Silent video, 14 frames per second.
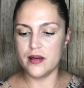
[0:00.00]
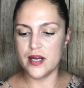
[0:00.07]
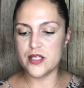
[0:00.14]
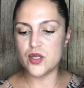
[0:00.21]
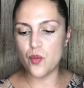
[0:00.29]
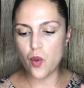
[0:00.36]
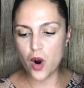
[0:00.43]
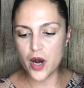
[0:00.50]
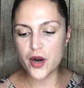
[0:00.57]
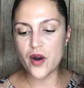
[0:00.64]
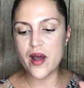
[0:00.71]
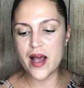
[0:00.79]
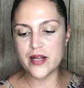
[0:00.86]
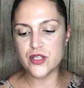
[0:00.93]
it's a
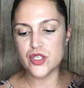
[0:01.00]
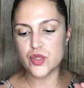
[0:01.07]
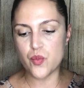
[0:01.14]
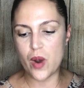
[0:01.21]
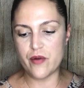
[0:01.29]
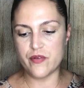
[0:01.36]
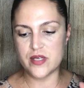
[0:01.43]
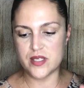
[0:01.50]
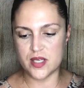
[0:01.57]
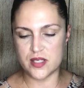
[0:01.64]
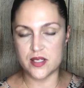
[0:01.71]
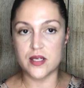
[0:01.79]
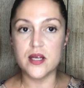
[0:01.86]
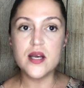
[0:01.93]
water and sweat
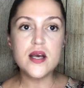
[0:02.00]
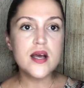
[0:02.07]
resistant.